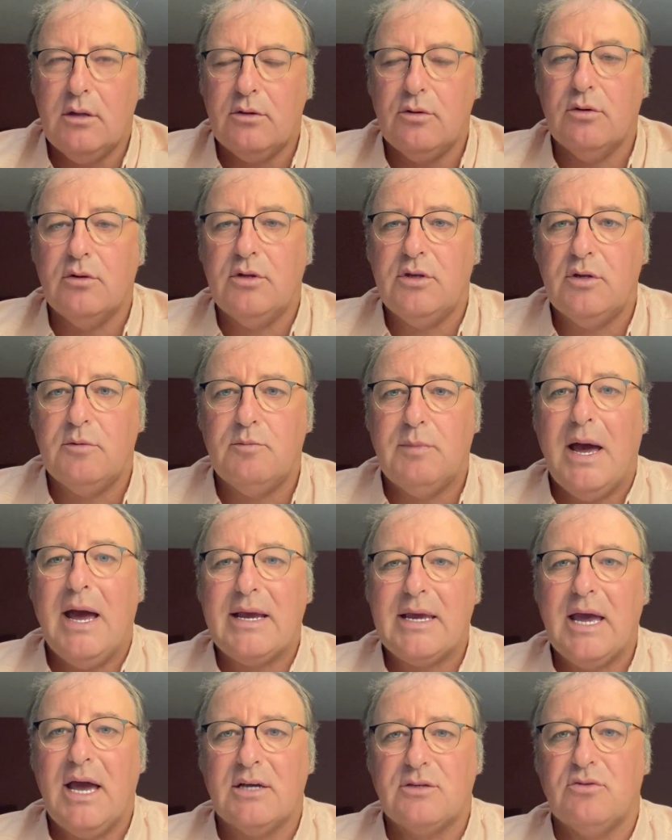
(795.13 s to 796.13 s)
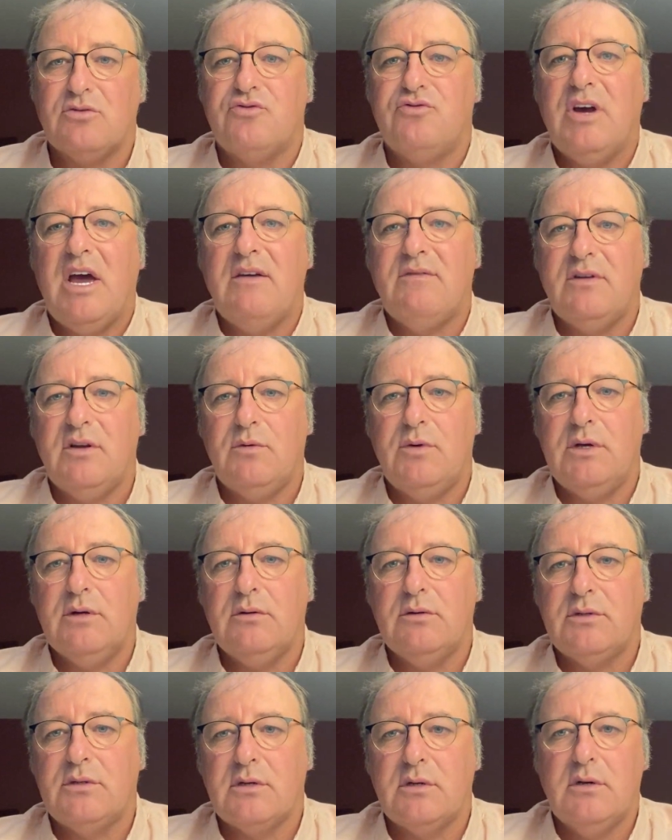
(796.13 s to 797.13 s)
only the back axle's driving the
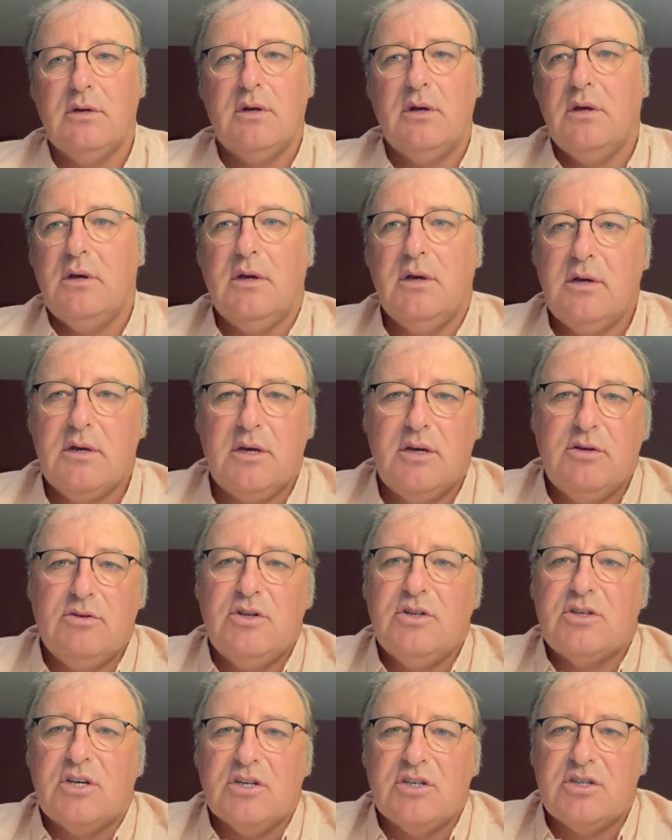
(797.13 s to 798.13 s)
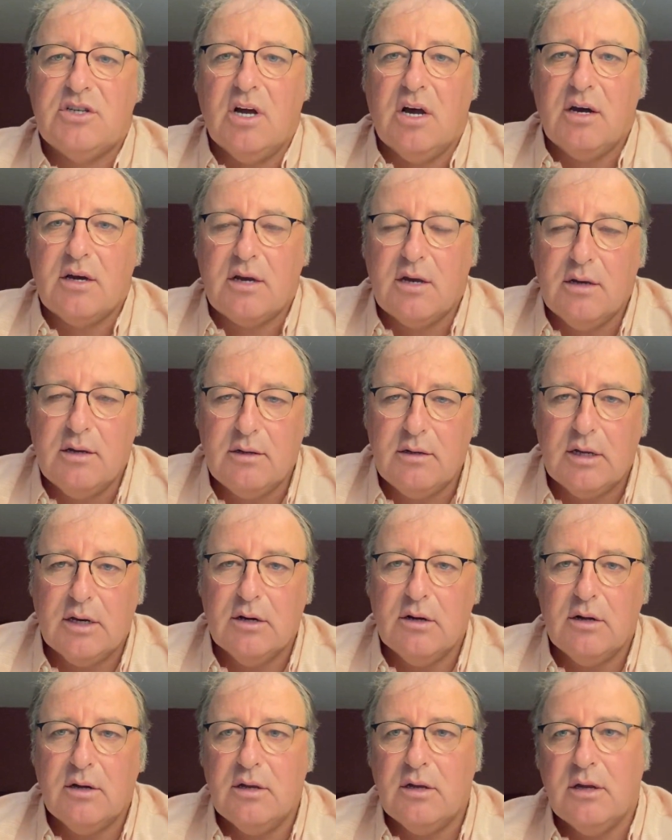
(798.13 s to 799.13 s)
wheels. You just get stuck.
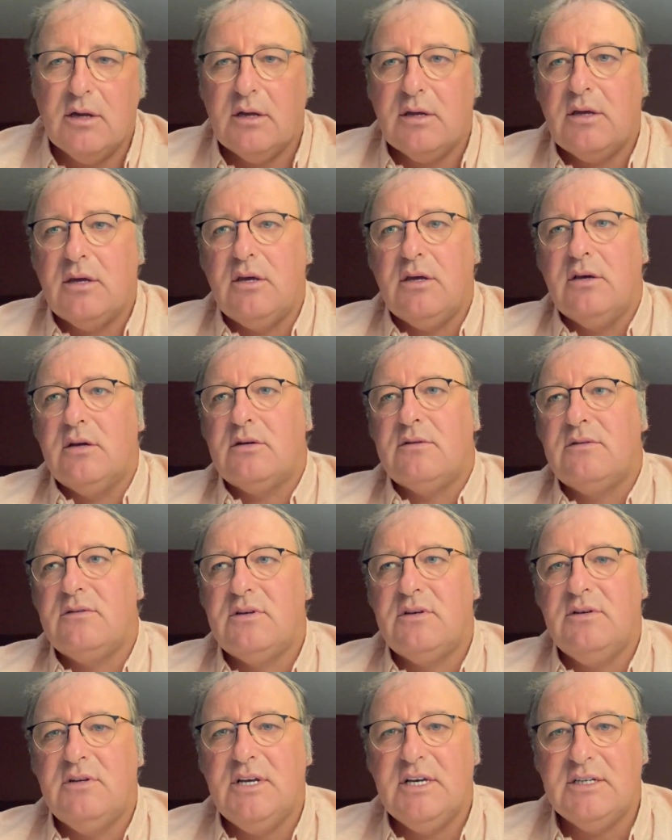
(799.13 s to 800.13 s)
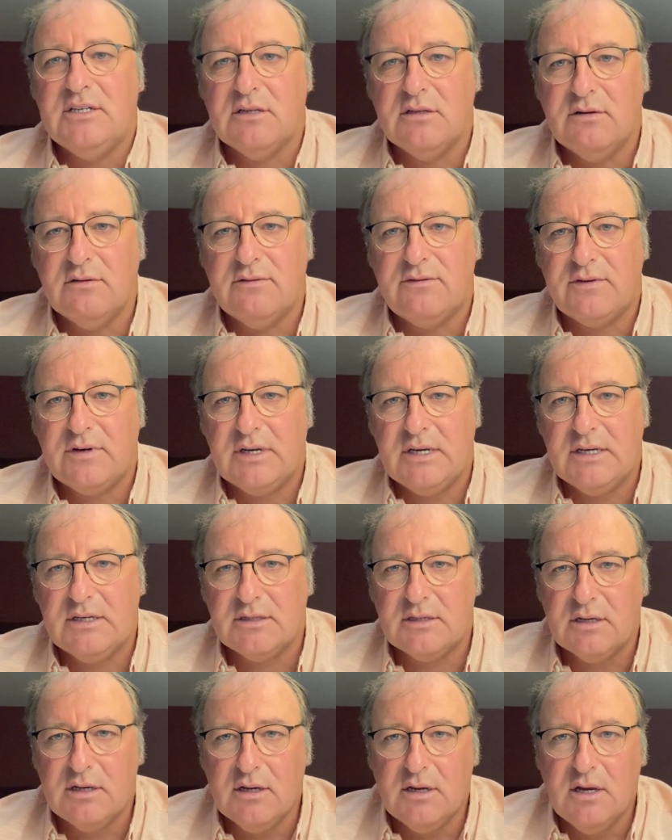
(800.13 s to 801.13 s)
Your diesel will freeze.